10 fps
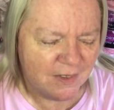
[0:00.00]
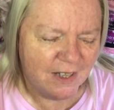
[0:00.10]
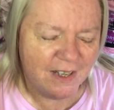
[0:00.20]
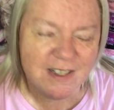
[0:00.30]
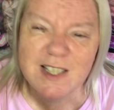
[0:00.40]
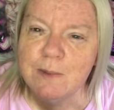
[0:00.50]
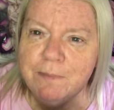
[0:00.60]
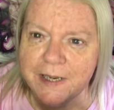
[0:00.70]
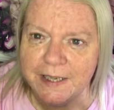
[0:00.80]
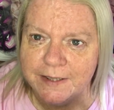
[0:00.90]
it's
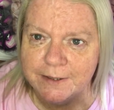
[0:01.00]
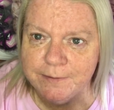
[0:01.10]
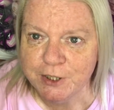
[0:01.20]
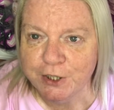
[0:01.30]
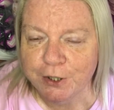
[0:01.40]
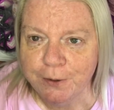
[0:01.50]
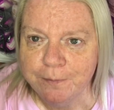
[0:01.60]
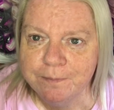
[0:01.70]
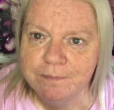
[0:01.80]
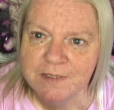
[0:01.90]
spin, you know,
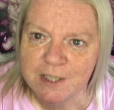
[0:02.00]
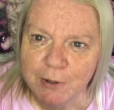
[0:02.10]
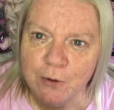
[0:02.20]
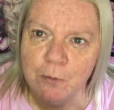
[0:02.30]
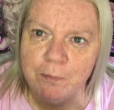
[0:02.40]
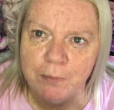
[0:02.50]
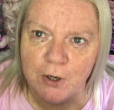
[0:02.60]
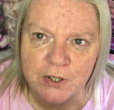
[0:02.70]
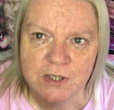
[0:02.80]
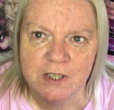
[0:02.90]
typical
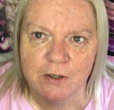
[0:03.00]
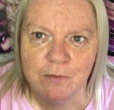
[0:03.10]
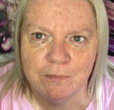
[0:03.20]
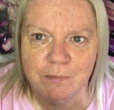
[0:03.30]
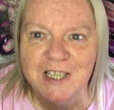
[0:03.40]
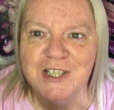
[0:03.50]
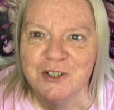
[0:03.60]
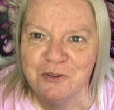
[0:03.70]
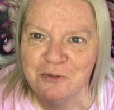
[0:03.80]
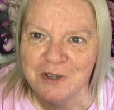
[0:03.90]

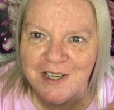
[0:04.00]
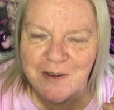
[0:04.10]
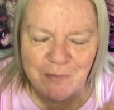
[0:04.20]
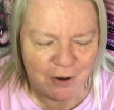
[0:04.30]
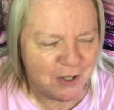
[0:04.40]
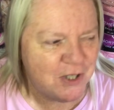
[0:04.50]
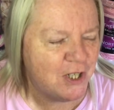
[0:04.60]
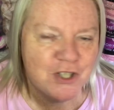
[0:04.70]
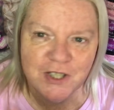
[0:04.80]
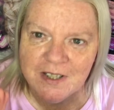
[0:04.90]
political
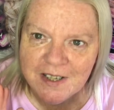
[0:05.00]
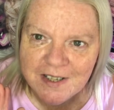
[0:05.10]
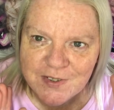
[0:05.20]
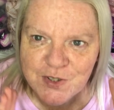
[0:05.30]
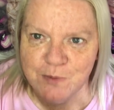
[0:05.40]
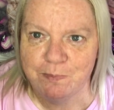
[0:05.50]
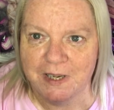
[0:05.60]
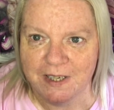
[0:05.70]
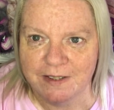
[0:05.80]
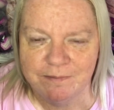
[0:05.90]
politician
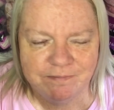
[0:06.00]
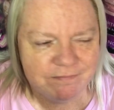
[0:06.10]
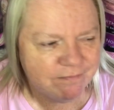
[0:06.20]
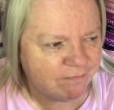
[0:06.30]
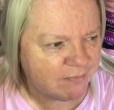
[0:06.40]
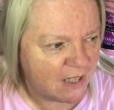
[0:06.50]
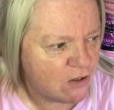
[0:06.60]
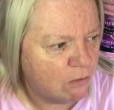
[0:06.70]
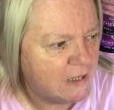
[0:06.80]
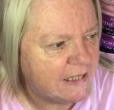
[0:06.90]
spin. That's
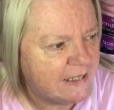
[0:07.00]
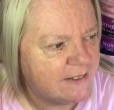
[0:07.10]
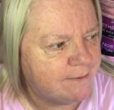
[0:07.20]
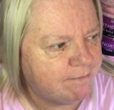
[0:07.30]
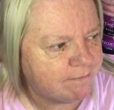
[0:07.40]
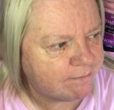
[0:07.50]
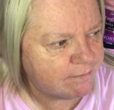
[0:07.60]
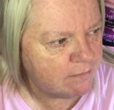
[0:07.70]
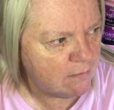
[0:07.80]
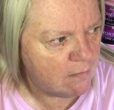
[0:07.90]
all it is.
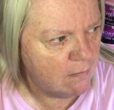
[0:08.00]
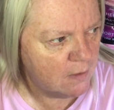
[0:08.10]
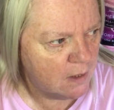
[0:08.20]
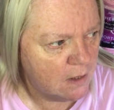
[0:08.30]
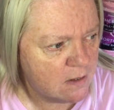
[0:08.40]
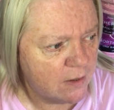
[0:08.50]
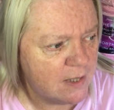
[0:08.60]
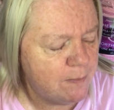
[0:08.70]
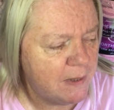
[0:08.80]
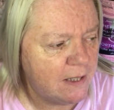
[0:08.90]
So there's
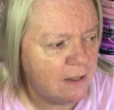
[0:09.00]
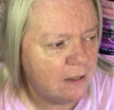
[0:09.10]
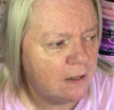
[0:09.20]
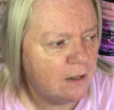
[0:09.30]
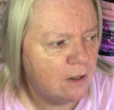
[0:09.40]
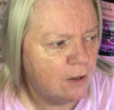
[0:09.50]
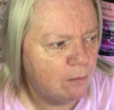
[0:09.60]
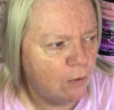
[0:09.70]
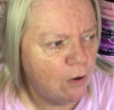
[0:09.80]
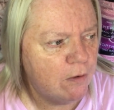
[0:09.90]
been
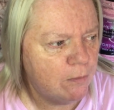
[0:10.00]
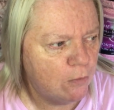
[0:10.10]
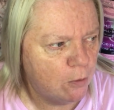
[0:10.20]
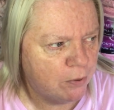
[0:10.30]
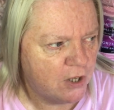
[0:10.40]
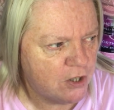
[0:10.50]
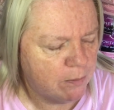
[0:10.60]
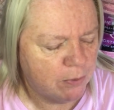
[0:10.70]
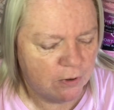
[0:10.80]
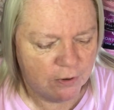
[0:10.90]
more and more pressure
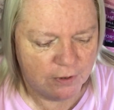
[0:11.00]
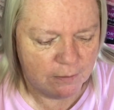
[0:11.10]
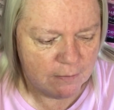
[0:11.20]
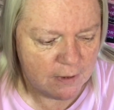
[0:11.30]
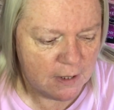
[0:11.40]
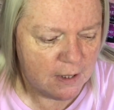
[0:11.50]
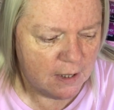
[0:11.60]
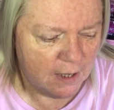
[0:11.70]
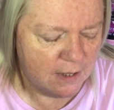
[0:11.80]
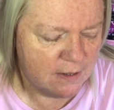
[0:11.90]
put on them.
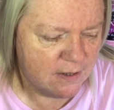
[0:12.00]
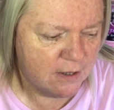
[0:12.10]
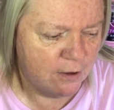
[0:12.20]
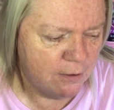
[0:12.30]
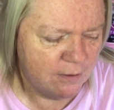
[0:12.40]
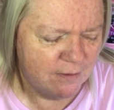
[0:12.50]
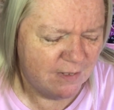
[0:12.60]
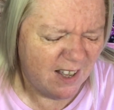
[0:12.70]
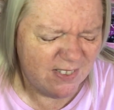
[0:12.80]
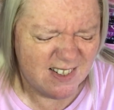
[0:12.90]
And so
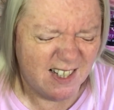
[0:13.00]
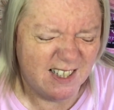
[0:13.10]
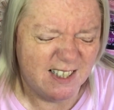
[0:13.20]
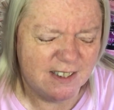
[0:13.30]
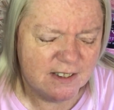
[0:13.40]
the other day